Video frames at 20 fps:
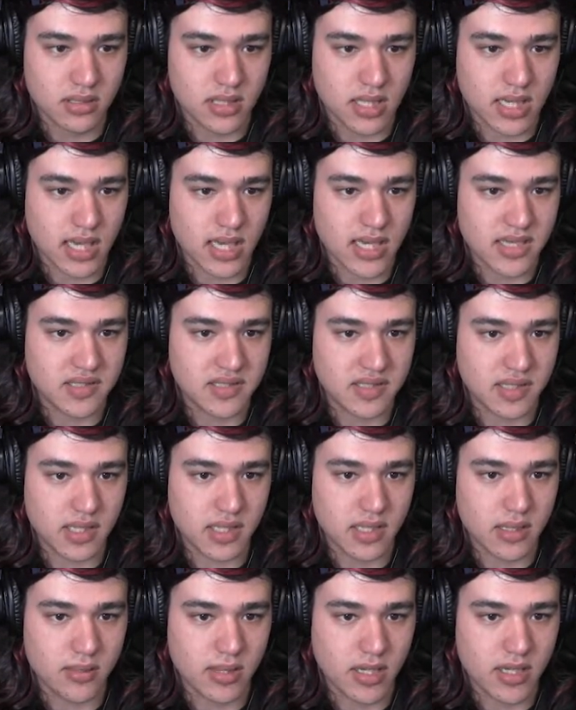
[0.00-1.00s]
I see
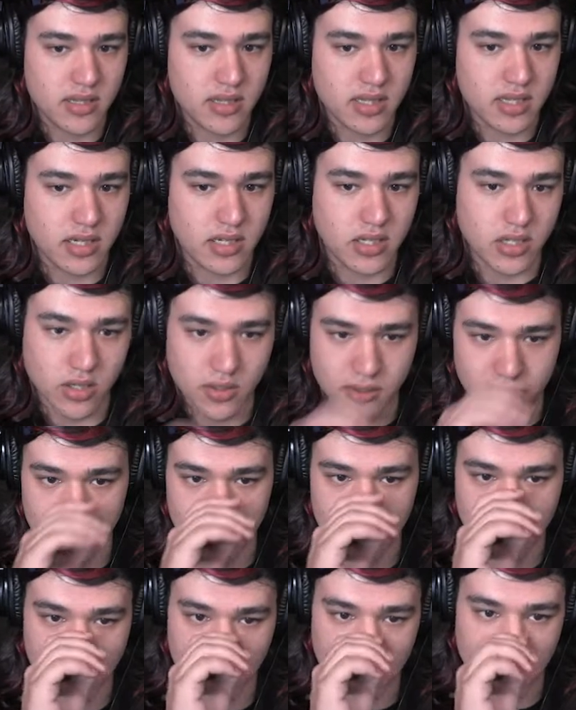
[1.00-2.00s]
him. I don't think I got
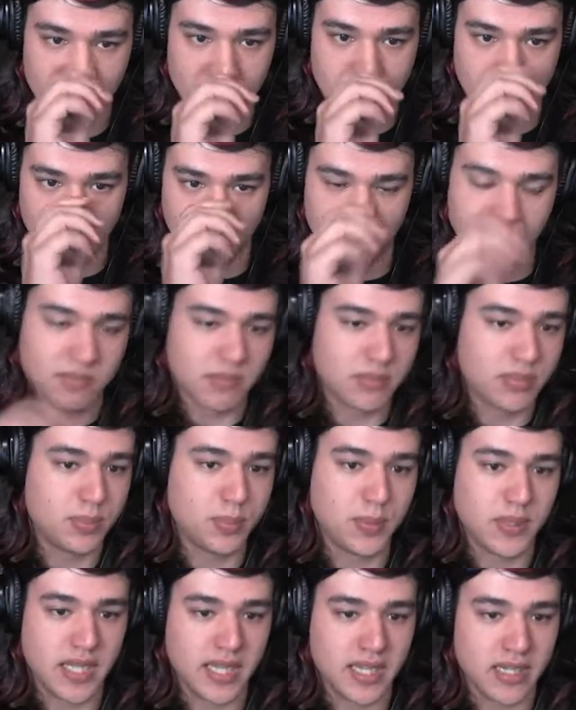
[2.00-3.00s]
this one when I
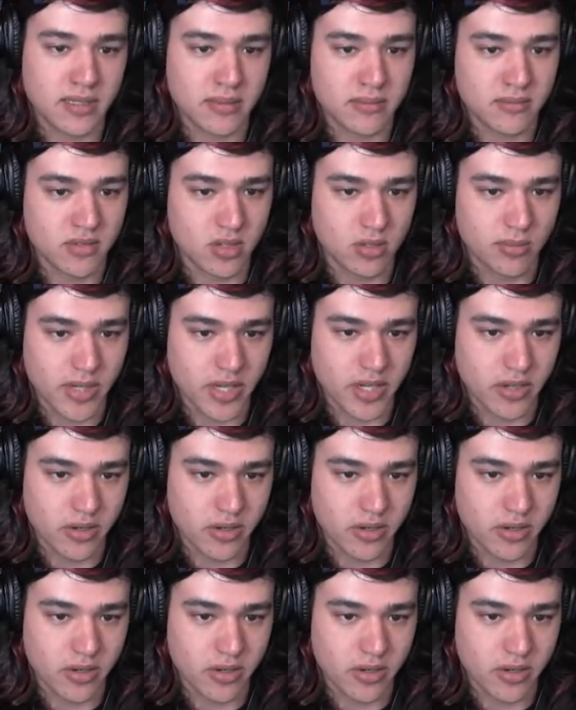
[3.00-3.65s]
played it on my